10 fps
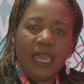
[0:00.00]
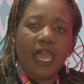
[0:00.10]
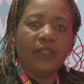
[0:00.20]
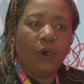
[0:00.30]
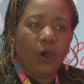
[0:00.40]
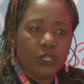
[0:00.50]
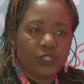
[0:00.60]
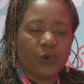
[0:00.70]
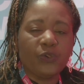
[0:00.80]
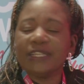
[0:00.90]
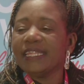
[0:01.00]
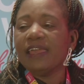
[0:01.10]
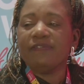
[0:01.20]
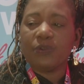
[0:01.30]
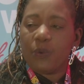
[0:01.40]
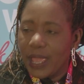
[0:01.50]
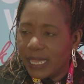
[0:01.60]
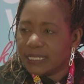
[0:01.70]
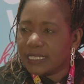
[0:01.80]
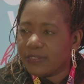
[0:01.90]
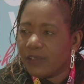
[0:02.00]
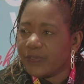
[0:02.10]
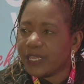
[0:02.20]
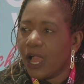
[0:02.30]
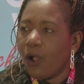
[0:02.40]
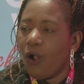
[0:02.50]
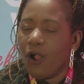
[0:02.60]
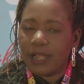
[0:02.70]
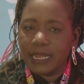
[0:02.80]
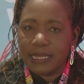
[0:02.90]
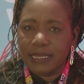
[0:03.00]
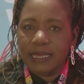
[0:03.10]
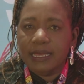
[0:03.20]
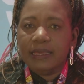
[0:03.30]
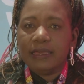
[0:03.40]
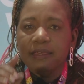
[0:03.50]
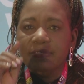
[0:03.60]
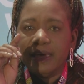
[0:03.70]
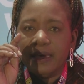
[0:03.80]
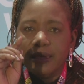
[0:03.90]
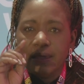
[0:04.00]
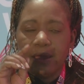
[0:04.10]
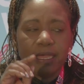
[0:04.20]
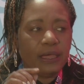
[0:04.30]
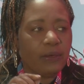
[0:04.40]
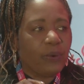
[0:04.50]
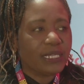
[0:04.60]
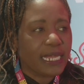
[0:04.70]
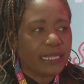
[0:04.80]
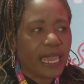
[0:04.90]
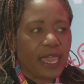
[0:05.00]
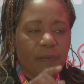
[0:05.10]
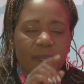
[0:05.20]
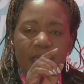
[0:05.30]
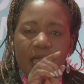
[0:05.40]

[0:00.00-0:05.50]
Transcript: and also not everywhere in South Africa, only in the Western Cape,